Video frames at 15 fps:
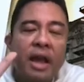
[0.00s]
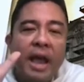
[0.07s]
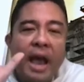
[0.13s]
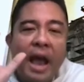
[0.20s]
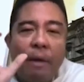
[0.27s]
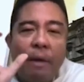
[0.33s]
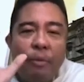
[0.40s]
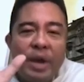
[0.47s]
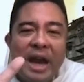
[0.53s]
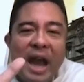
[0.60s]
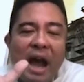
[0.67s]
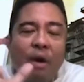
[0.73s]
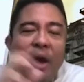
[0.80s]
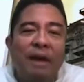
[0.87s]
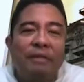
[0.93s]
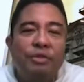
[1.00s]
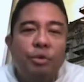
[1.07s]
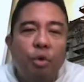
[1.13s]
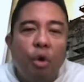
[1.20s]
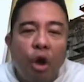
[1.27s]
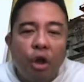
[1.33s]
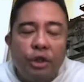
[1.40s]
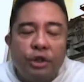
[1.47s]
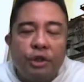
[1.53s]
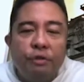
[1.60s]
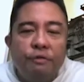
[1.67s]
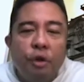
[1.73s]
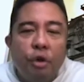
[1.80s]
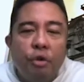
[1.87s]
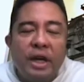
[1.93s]
And we now have to also
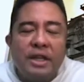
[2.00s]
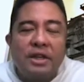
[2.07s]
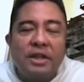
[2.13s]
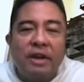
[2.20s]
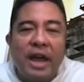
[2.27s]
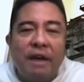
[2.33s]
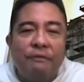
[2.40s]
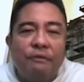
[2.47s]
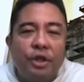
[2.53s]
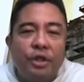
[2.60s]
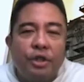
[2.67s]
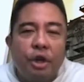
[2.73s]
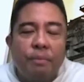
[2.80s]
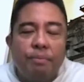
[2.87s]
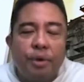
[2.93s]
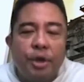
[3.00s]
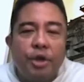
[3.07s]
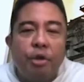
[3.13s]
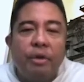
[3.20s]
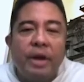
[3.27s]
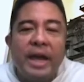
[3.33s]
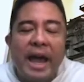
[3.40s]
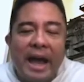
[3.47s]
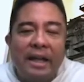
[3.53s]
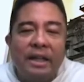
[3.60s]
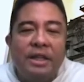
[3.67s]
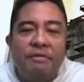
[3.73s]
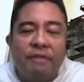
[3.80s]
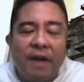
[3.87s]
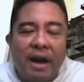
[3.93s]
focus our efforts on procuring
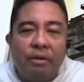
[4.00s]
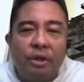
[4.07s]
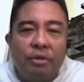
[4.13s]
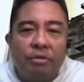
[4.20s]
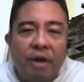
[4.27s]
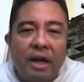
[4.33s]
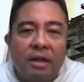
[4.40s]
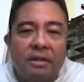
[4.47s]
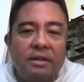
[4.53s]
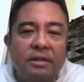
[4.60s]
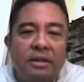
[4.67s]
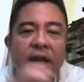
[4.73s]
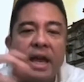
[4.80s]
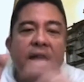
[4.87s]
antiviral drugs.